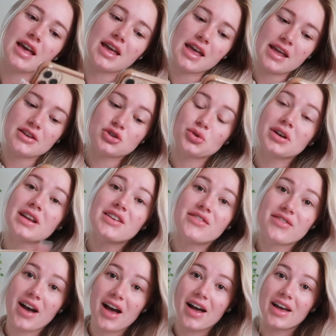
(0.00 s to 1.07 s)

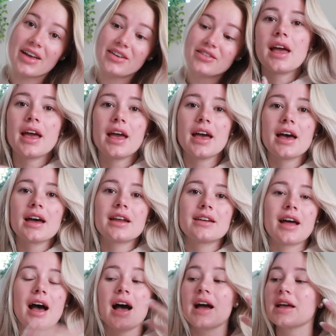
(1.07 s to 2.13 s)
8.25
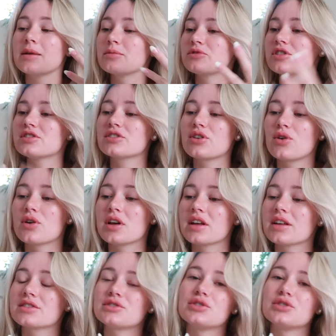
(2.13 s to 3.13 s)
and I'm just going